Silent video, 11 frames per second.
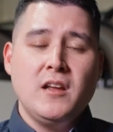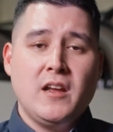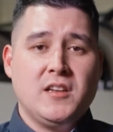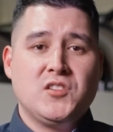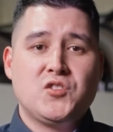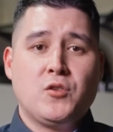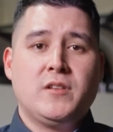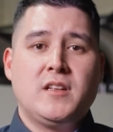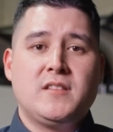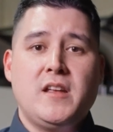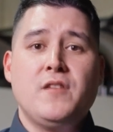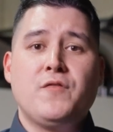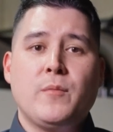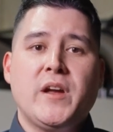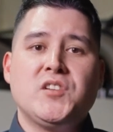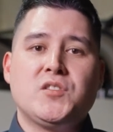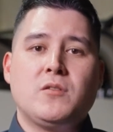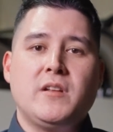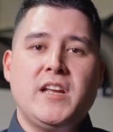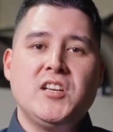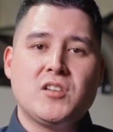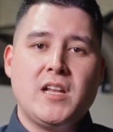and ensuring that the information on
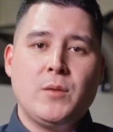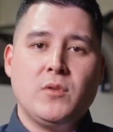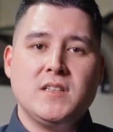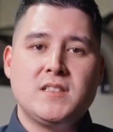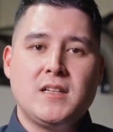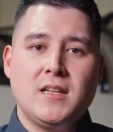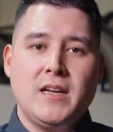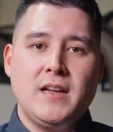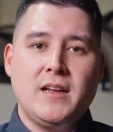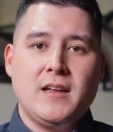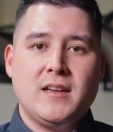each label is clear